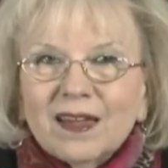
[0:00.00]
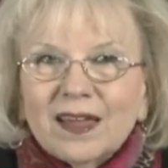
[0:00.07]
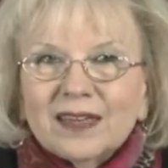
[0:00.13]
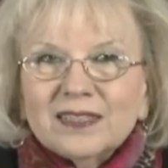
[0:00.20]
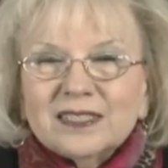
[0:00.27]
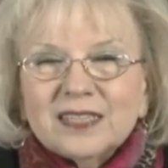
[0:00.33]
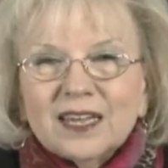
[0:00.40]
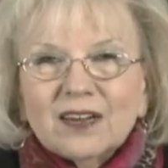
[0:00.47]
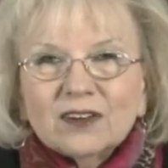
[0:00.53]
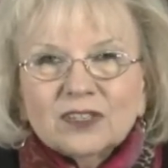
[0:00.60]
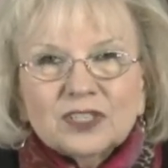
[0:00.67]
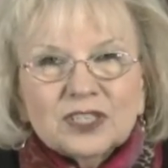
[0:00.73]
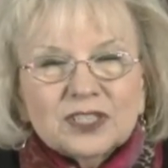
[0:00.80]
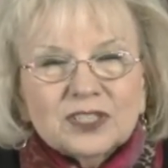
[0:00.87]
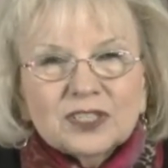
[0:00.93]
And see
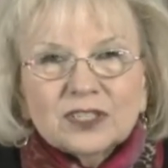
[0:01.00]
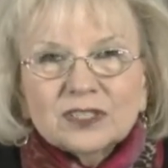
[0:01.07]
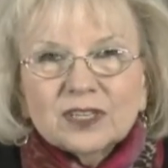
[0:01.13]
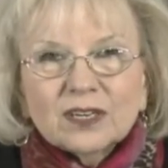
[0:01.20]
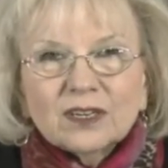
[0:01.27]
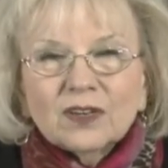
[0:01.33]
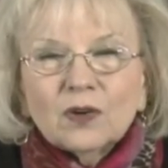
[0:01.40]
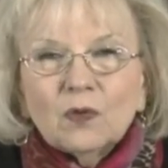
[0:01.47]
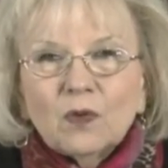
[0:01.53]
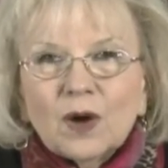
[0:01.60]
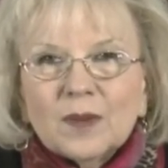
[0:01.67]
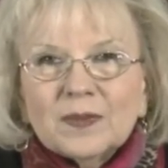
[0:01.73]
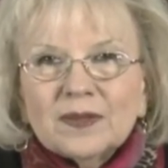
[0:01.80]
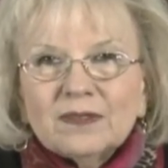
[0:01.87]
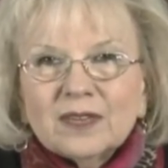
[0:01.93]
her, she's just a little
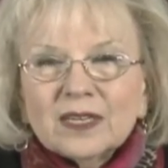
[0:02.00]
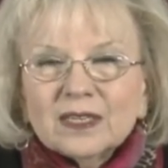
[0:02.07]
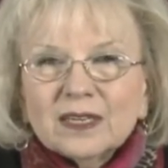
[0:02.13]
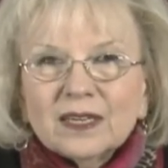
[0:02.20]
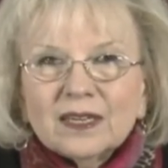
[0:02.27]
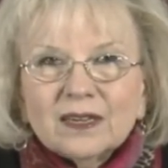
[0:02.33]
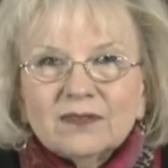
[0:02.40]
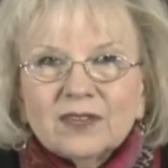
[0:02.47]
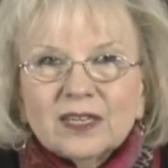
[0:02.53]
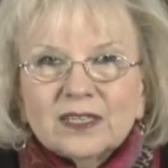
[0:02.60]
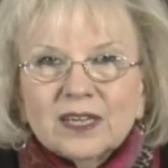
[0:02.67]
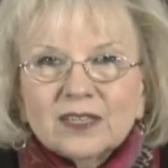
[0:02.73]
woman that